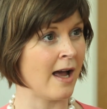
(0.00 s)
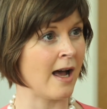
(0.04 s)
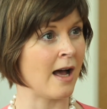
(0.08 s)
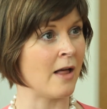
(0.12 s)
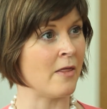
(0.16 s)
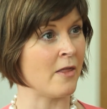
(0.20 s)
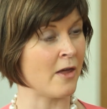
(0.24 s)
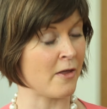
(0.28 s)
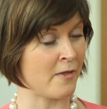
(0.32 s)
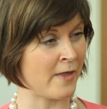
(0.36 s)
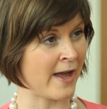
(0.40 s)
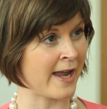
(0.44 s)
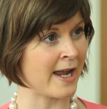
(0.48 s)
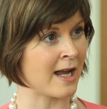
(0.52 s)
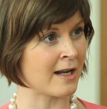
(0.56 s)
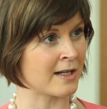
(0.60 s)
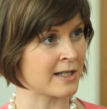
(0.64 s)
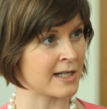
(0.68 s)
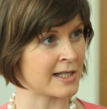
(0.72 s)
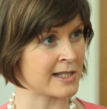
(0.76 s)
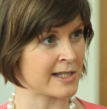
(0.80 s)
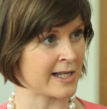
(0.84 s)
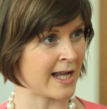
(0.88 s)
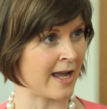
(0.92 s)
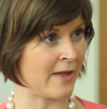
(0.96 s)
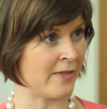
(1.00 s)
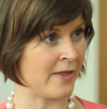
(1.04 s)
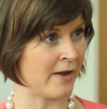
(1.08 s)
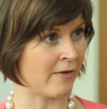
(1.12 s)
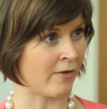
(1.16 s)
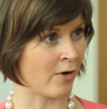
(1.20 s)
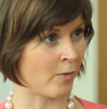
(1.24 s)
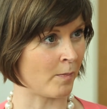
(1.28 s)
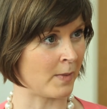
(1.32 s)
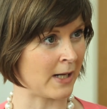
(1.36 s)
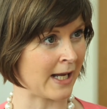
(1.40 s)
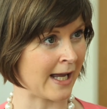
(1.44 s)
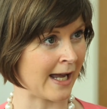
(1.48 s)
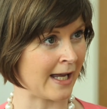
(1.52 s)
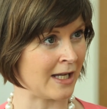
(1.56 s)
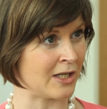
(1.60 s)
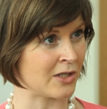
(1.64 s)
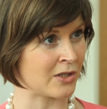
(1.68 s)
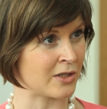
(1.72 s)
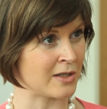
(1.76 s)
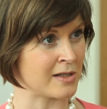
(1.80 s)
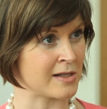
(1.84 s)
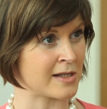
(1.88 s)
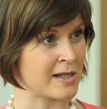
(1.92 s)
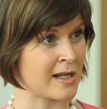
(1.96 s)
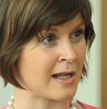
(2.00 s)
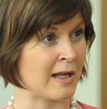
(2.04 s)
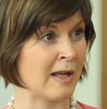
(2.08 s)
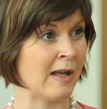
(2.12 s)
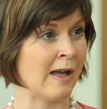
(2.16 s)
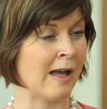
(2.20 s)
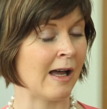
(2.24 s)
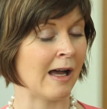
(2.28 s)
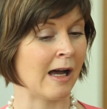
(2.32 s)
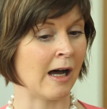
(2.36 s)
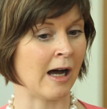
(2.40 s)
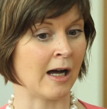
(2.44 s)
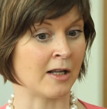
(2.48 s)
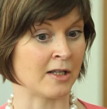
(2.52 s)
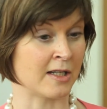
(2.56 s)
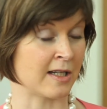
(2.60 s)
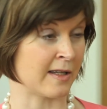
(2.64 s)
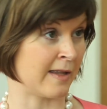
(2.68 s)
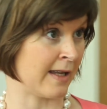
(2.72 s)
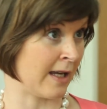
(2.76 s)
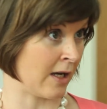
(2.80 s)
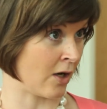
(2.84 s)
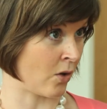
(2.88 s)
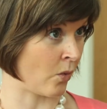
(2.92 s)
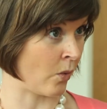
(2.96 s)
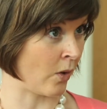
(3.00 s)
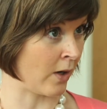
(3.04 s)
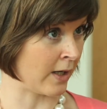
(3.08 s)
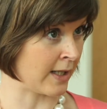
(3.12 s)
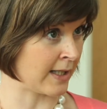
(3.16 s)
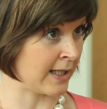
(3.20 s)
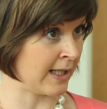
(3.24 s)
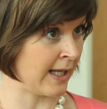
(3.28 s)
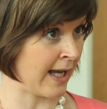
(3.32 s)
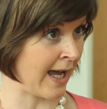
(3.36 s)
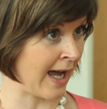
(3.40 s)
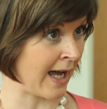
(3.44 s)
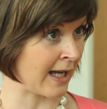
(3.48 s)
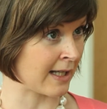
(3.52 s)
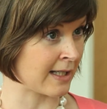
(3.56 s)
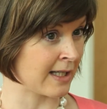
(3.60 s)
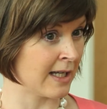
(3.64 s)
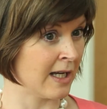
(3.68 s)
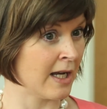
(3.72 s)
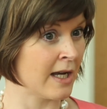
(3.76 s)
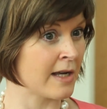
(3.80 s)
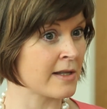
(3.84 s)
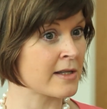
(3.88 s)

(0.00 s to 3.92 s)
and that they understand their obligations under the Equality Act,